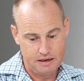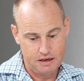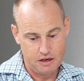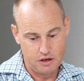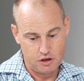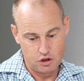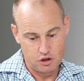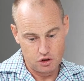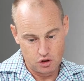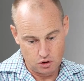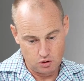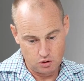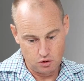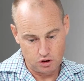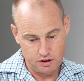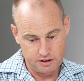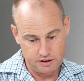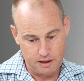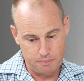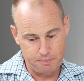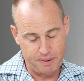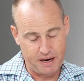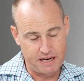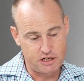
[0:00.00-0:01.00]
You look at
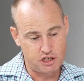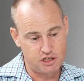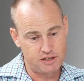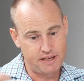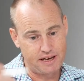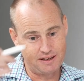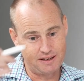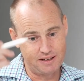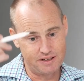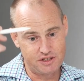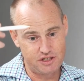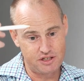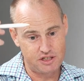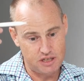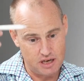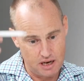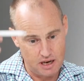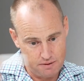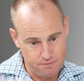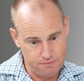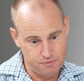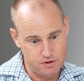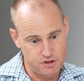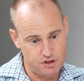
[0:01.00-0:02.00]
that page and that lists
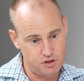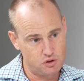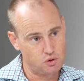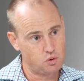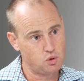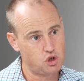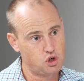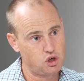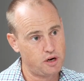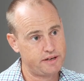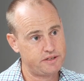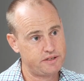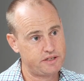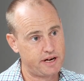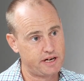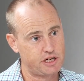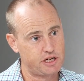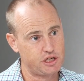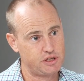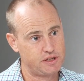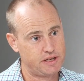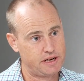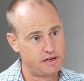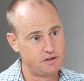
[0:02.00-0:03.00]
every single
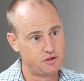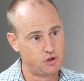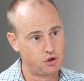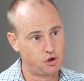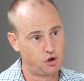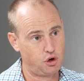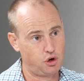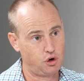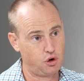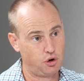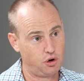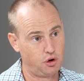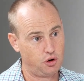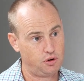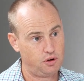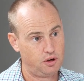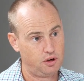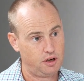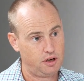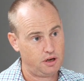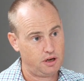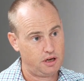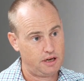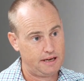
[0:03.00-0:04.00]
transaction that has occurred
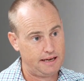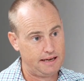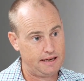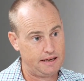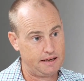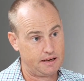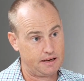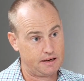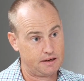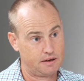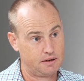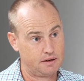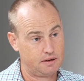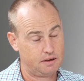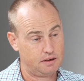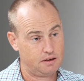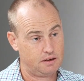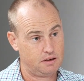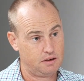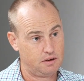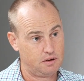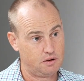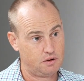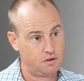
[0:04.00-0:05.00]
in
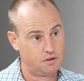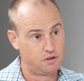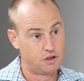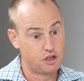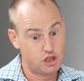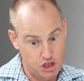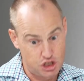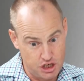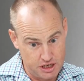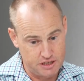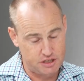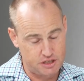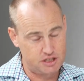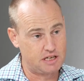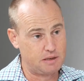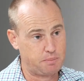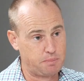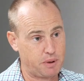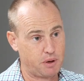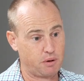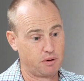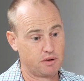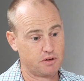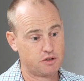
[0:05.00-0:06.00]
the GST
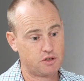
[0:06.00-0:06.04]
period.